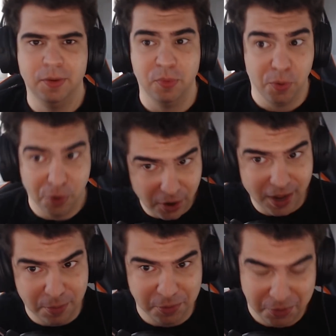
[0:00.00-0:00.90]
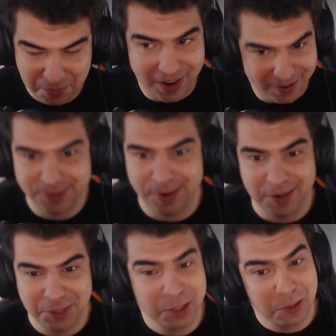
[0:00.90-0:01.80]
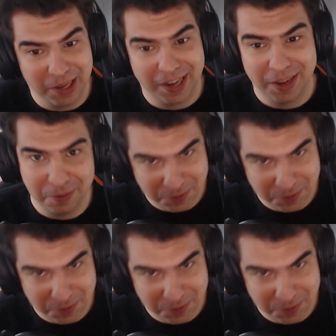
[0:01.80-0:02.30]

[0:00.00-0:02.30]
We were not able to make our strategy look like it